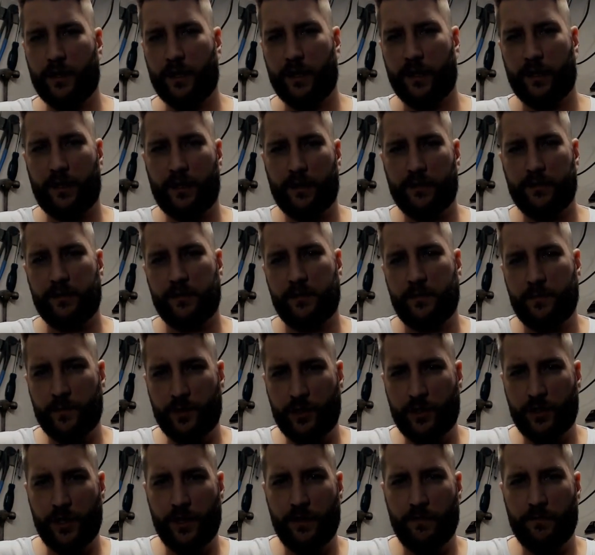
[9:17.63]
I got this
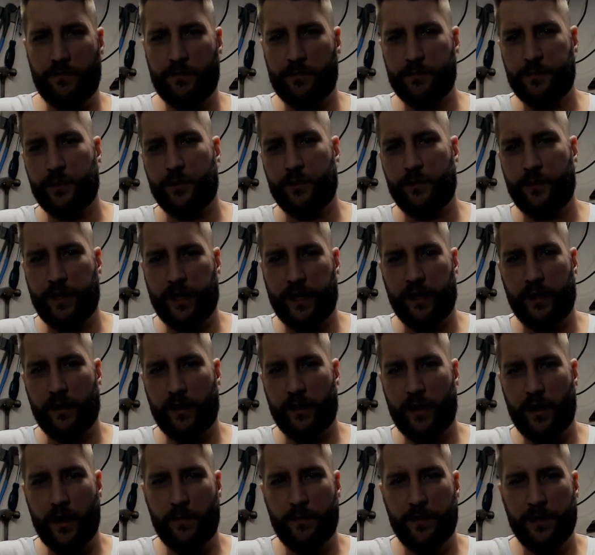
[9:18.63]
machine from Toucan
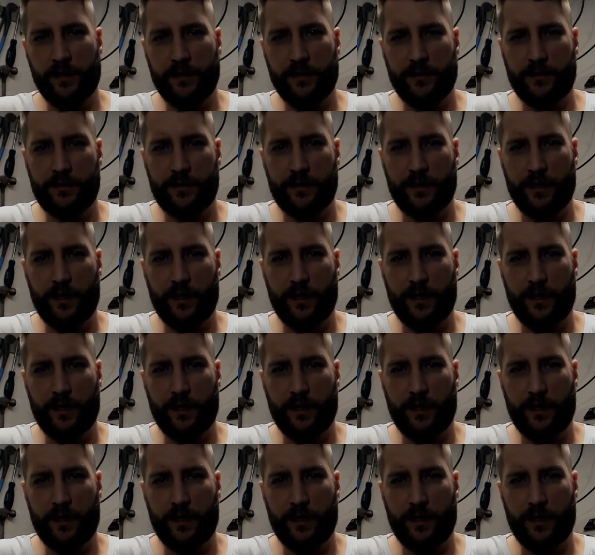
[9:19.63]
Hobbies,